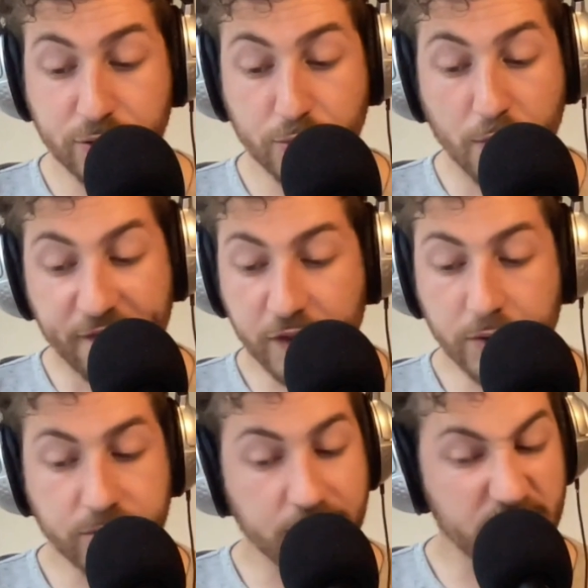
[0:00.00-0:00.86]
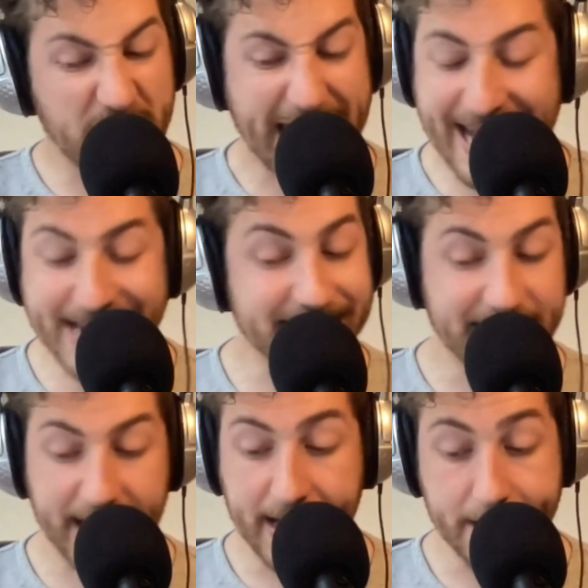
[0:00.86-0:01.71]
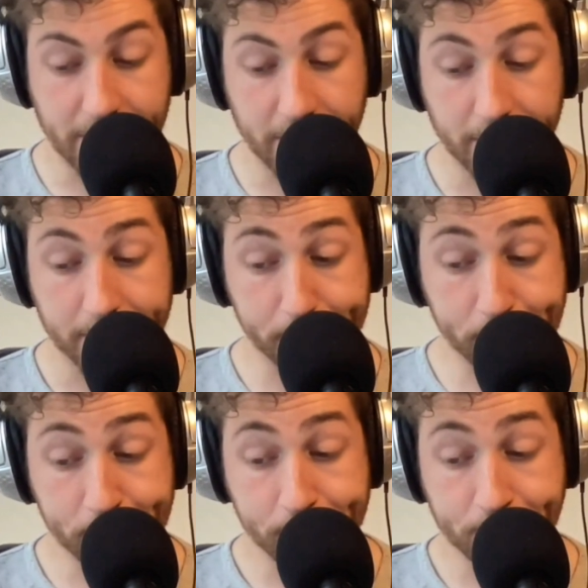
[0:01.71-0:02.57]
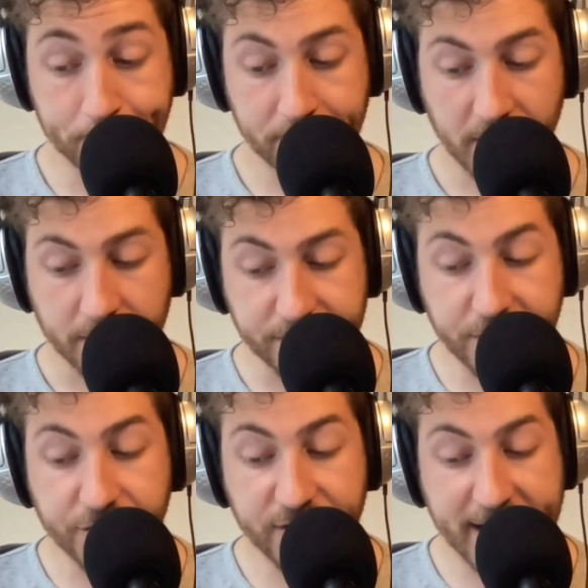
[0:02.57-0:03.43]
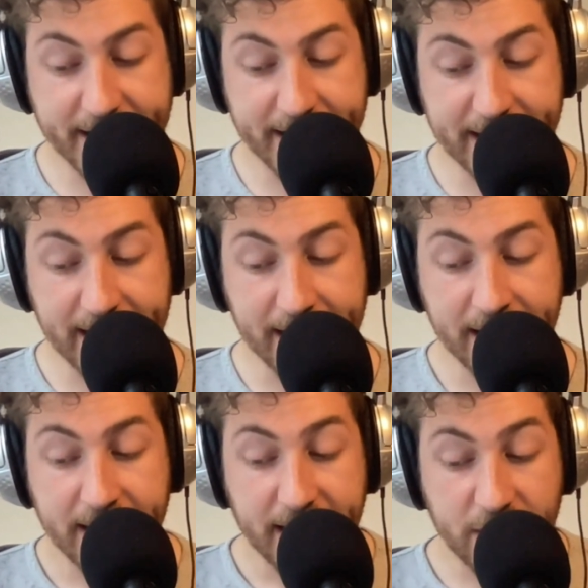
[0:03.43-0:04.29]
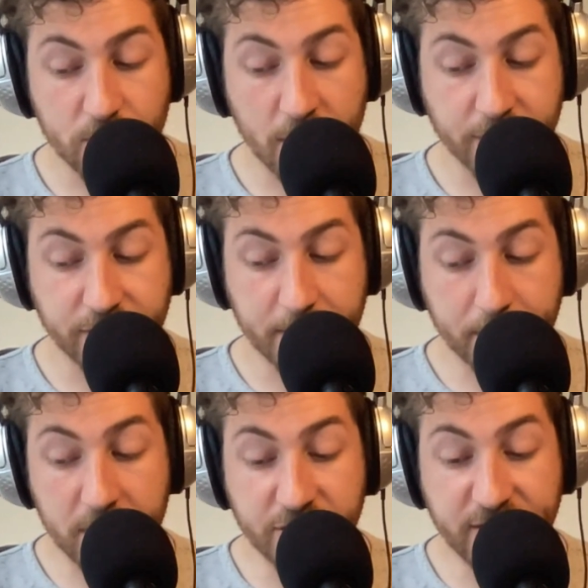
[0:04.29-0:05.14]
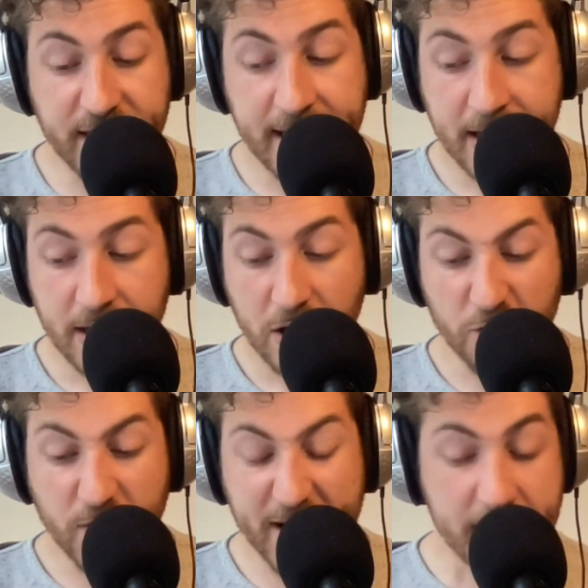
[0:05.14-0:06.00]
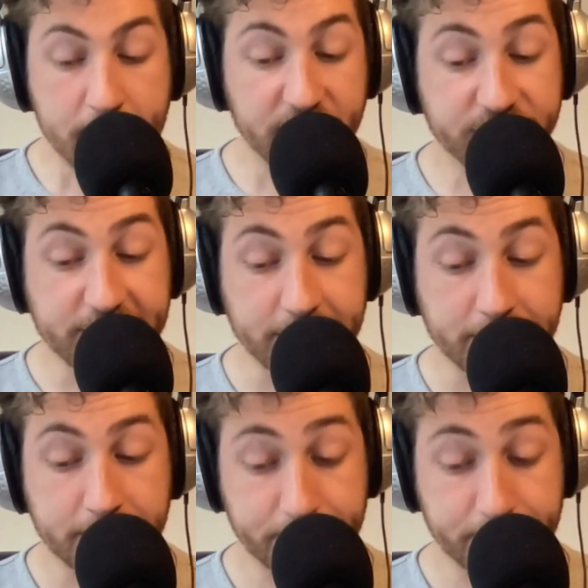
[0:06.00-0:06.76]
to refuse to say anything at all. Decidedly, it was the policy of an imbecile.